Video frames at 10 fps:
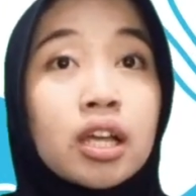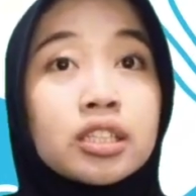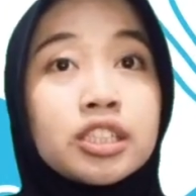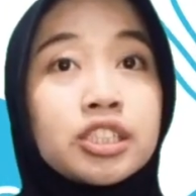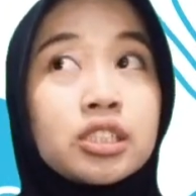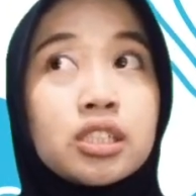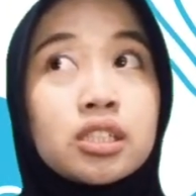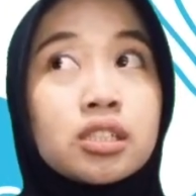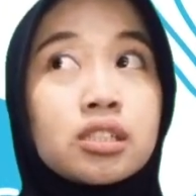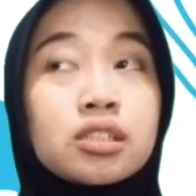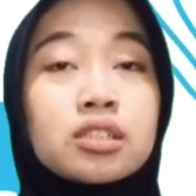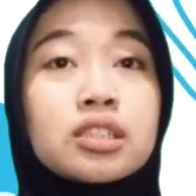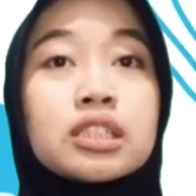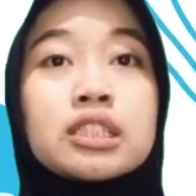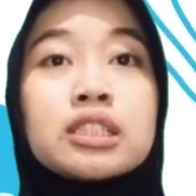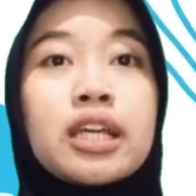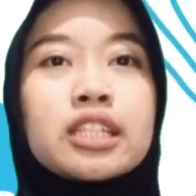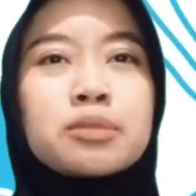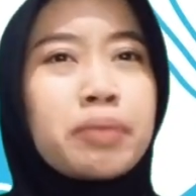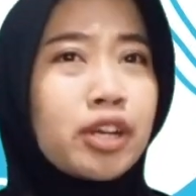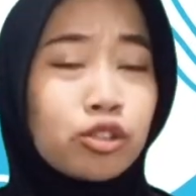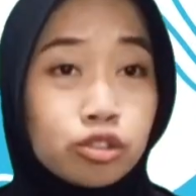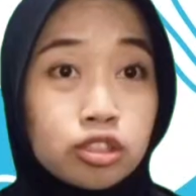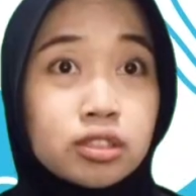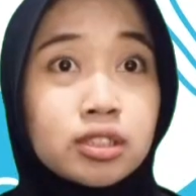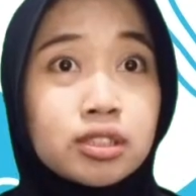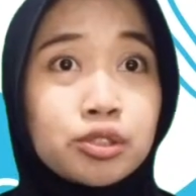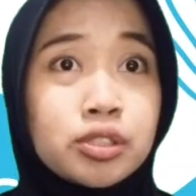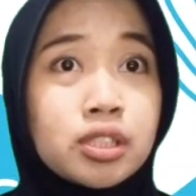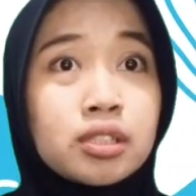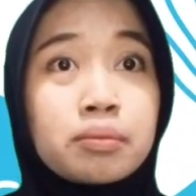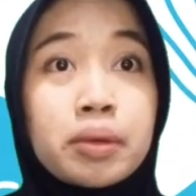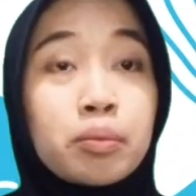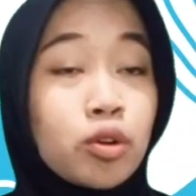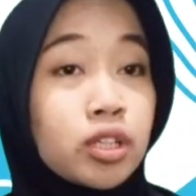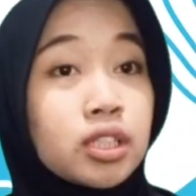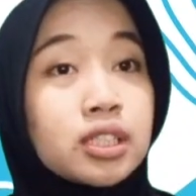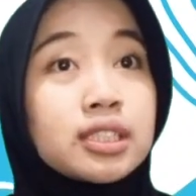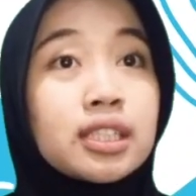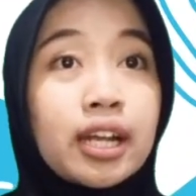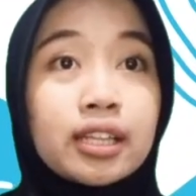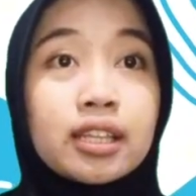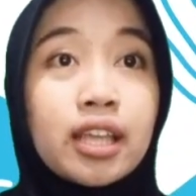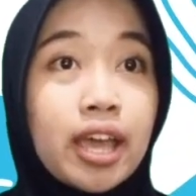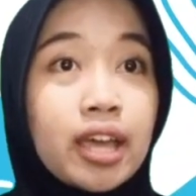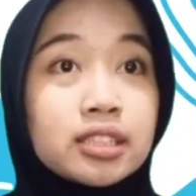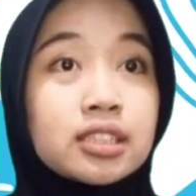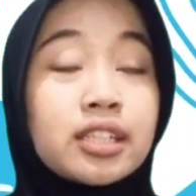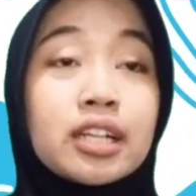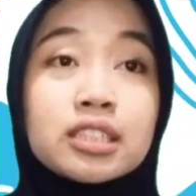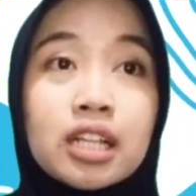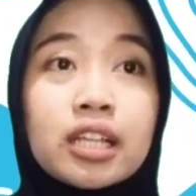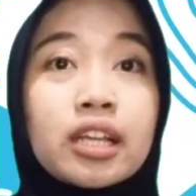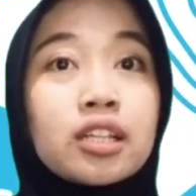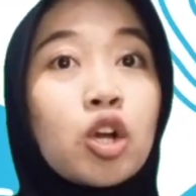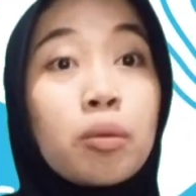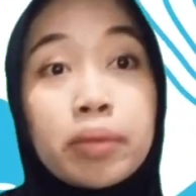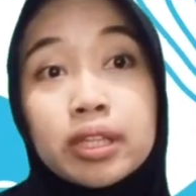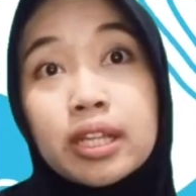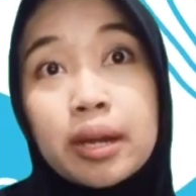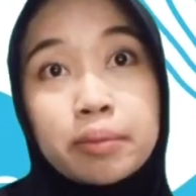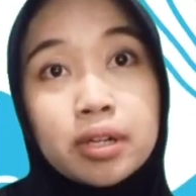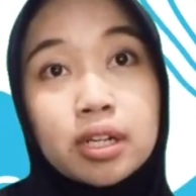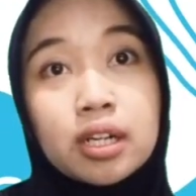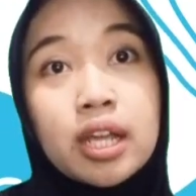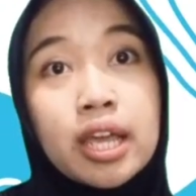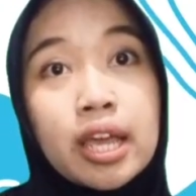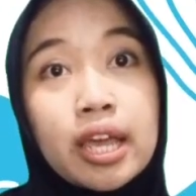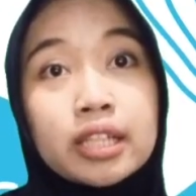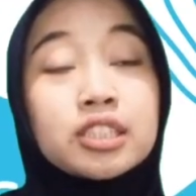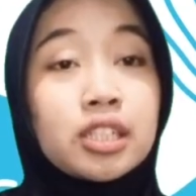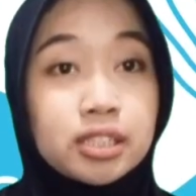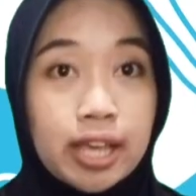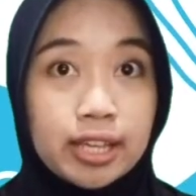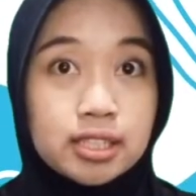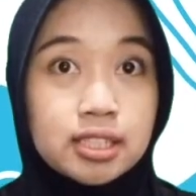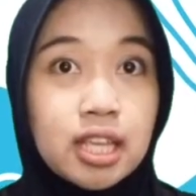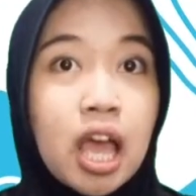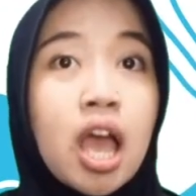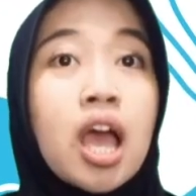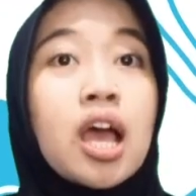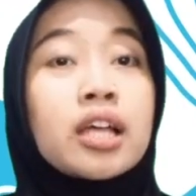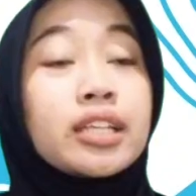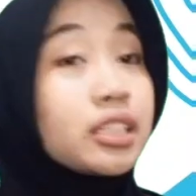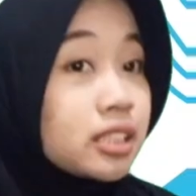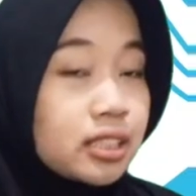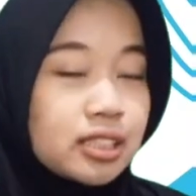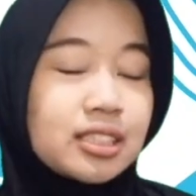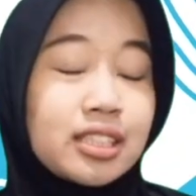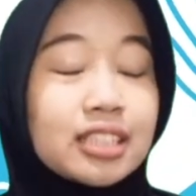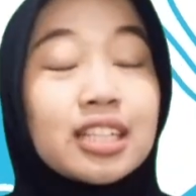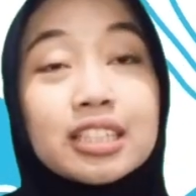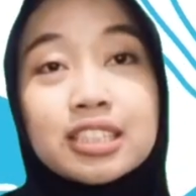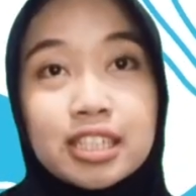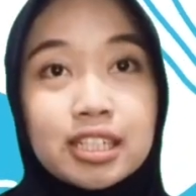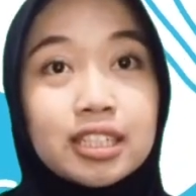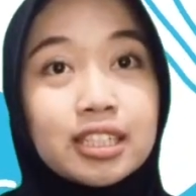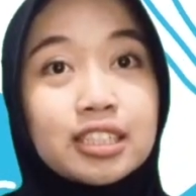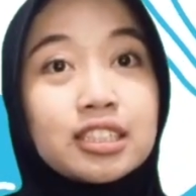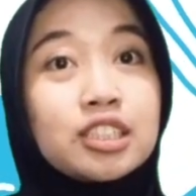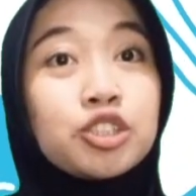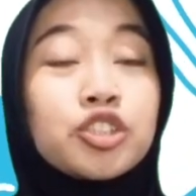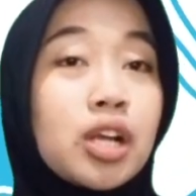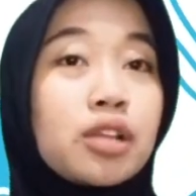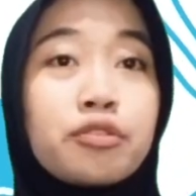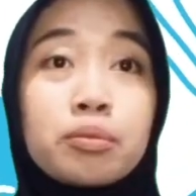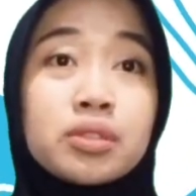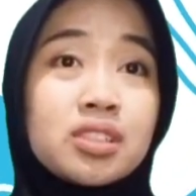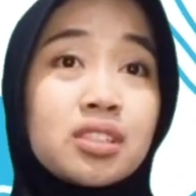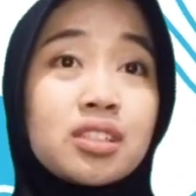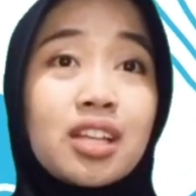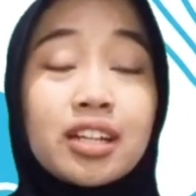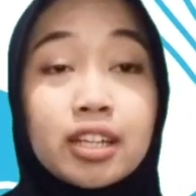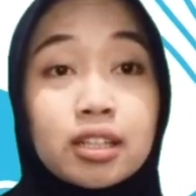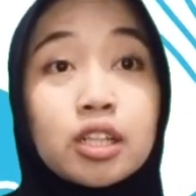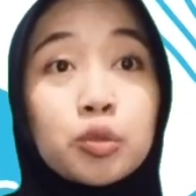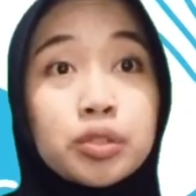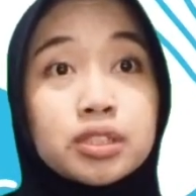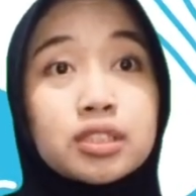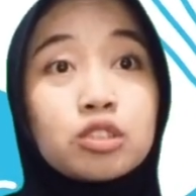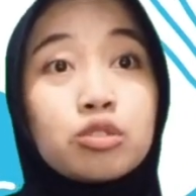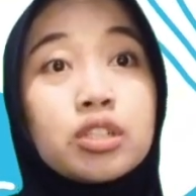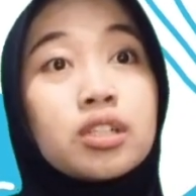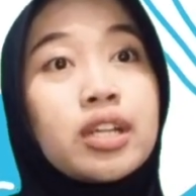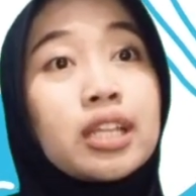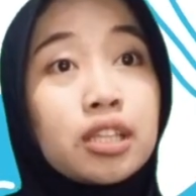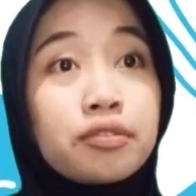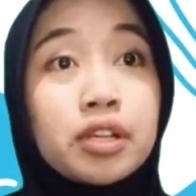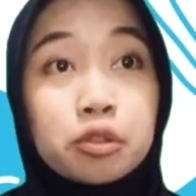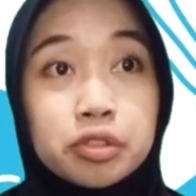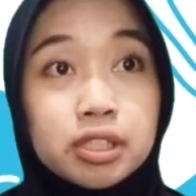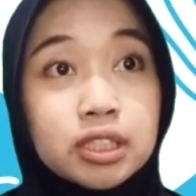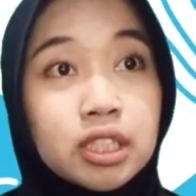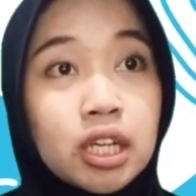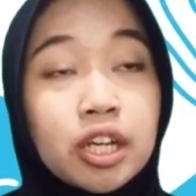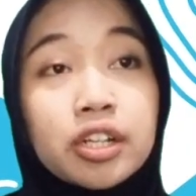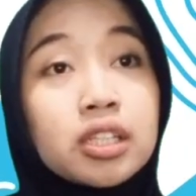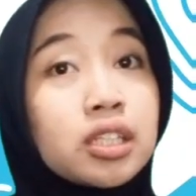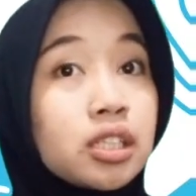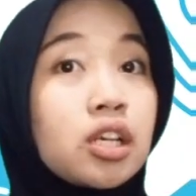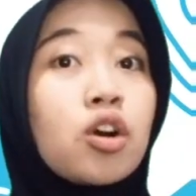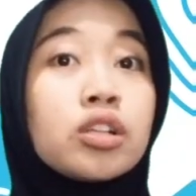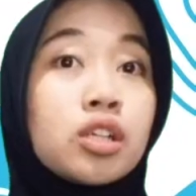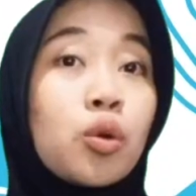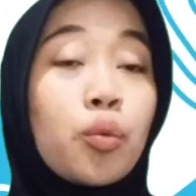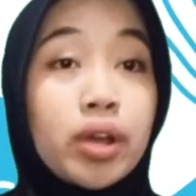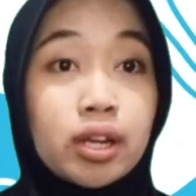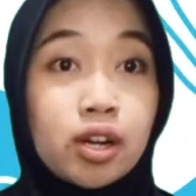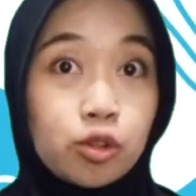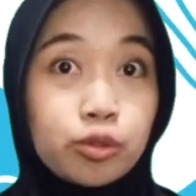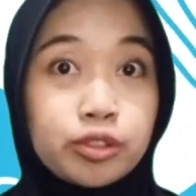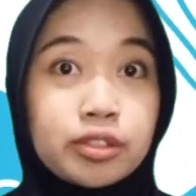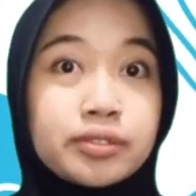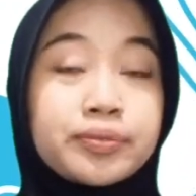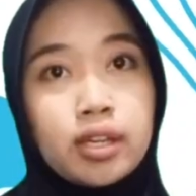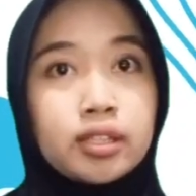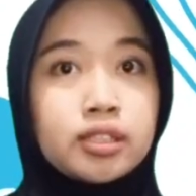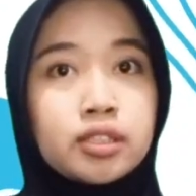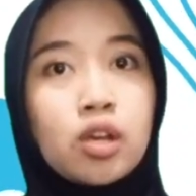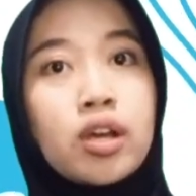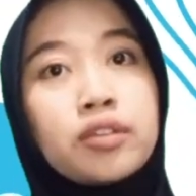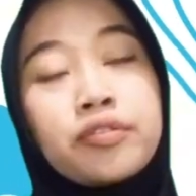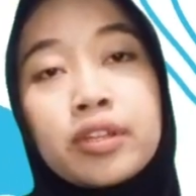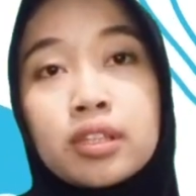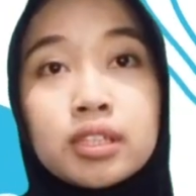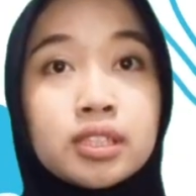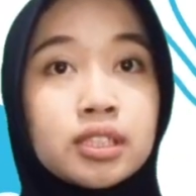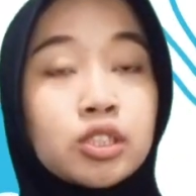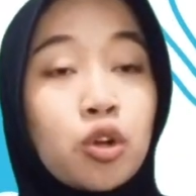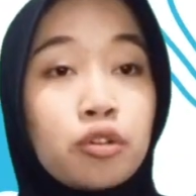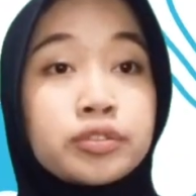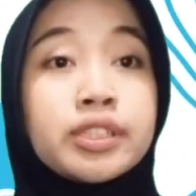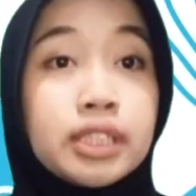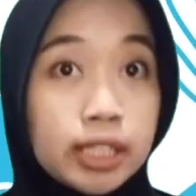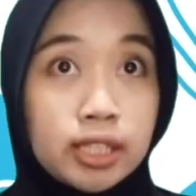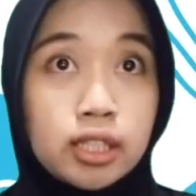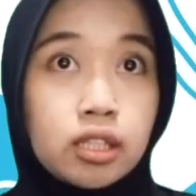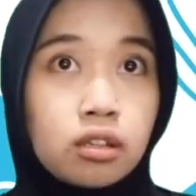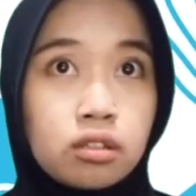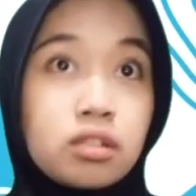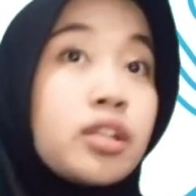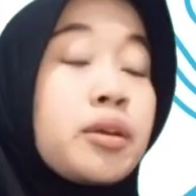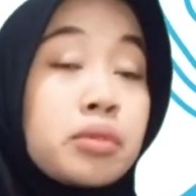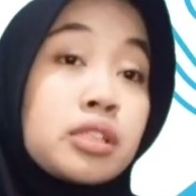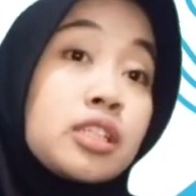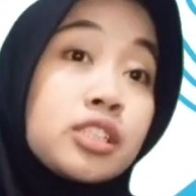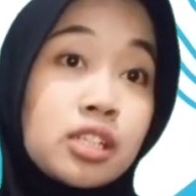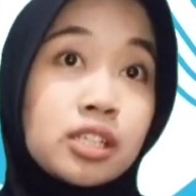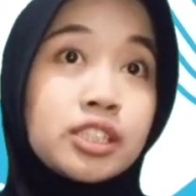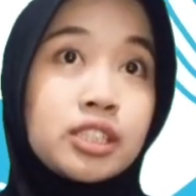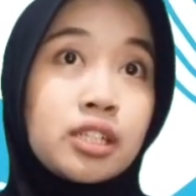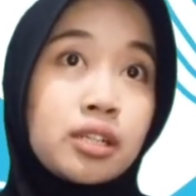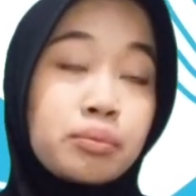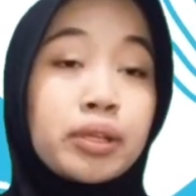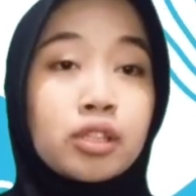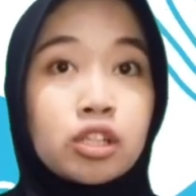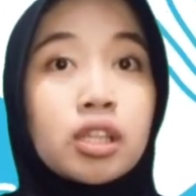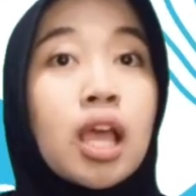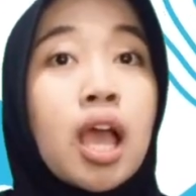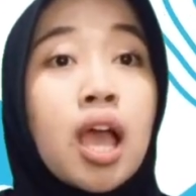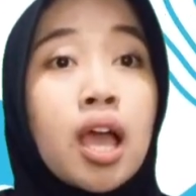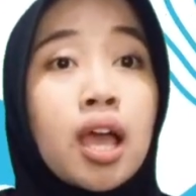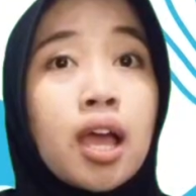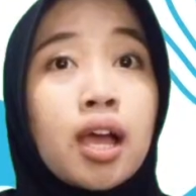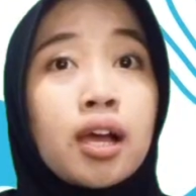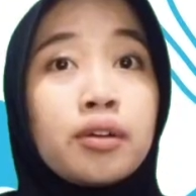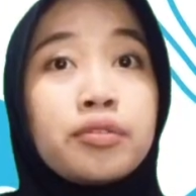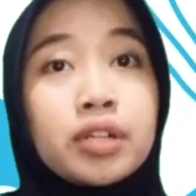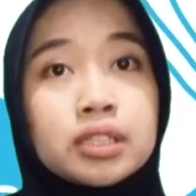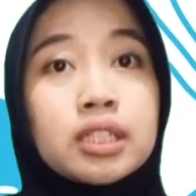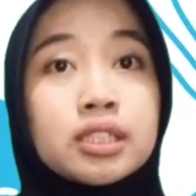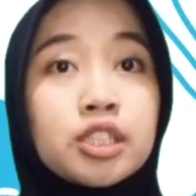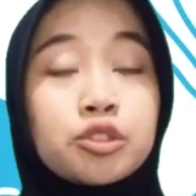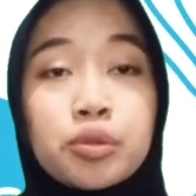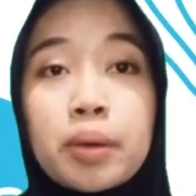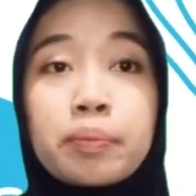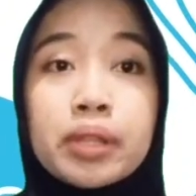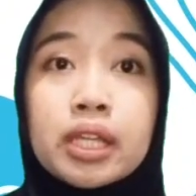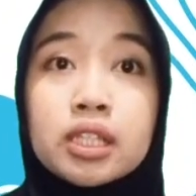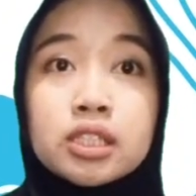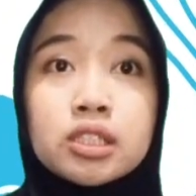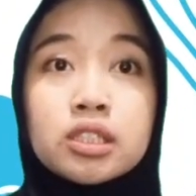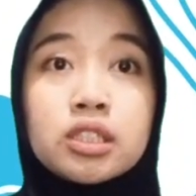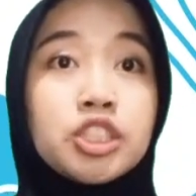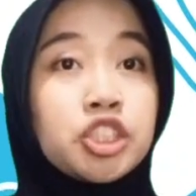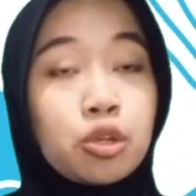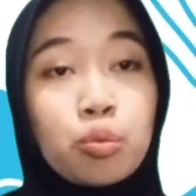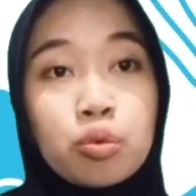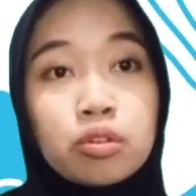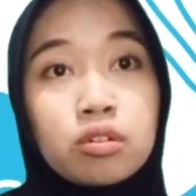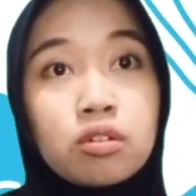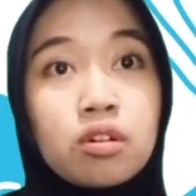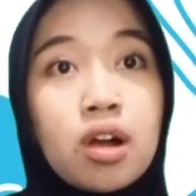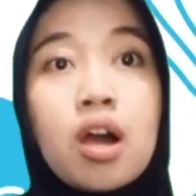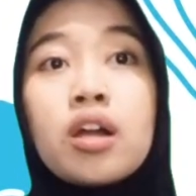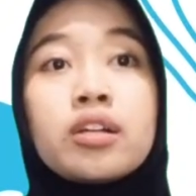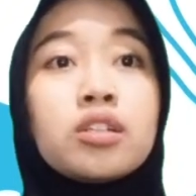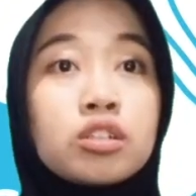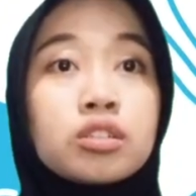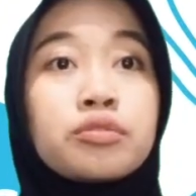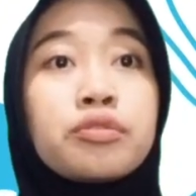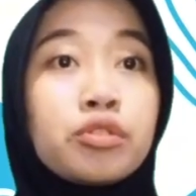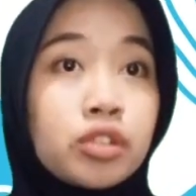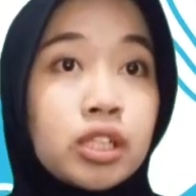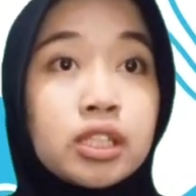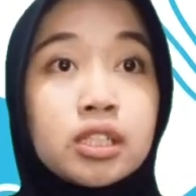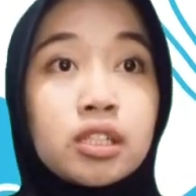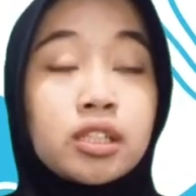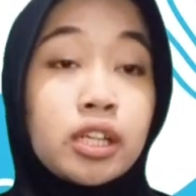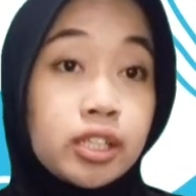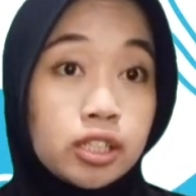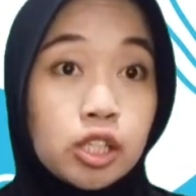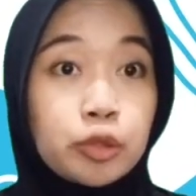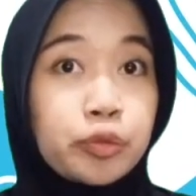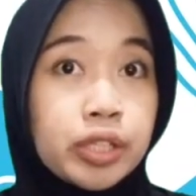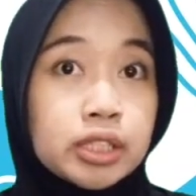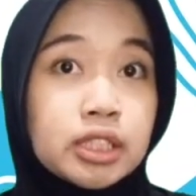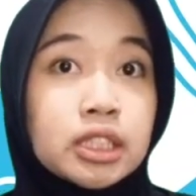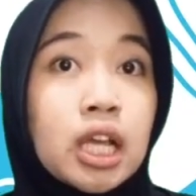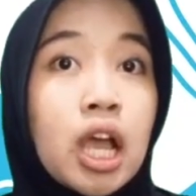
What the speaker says: Teachers explain rules, student memories, read text, translate, and complete grammar exercise. Translation is usually from the target language to the native language, rarely the other way around. Yes, some advantages of GT or grammar translation method. First, easy to apply. The teacher are not fluent in the target language.